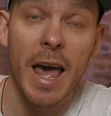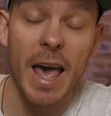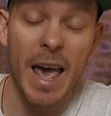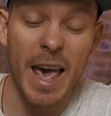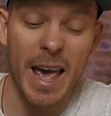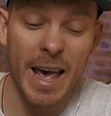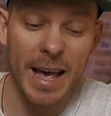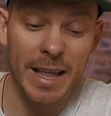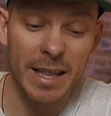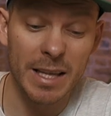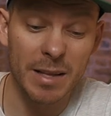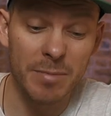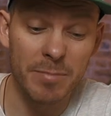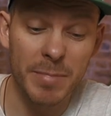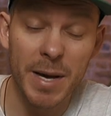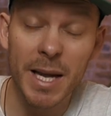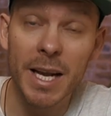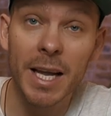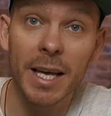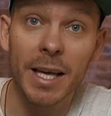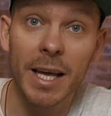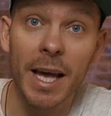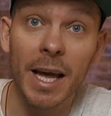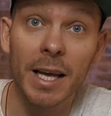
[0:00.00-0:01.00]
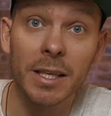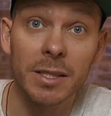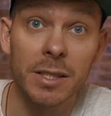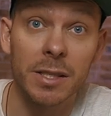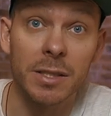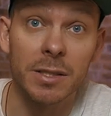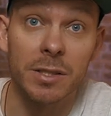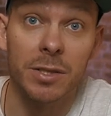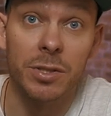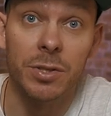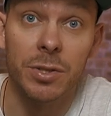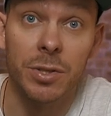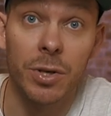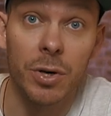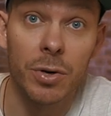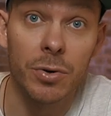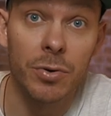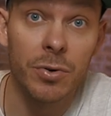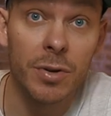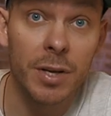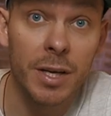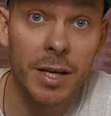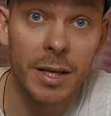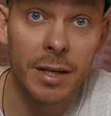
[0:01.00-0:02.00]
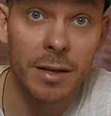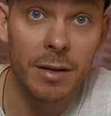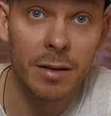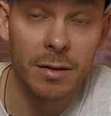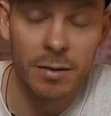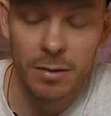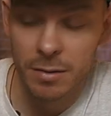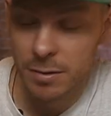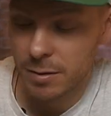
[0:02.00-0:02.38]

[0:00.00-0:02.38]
and in many cases you don't need